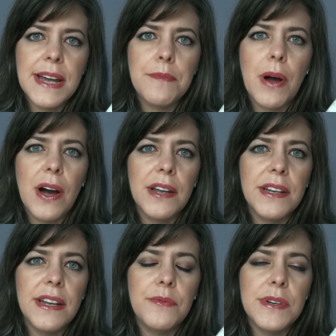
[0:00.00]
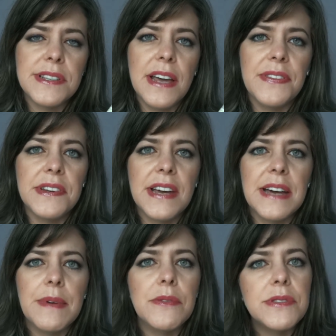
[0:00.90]
I bought it was at the
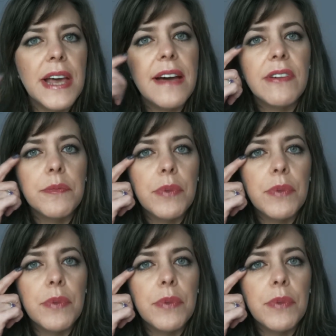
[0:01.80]
time I was having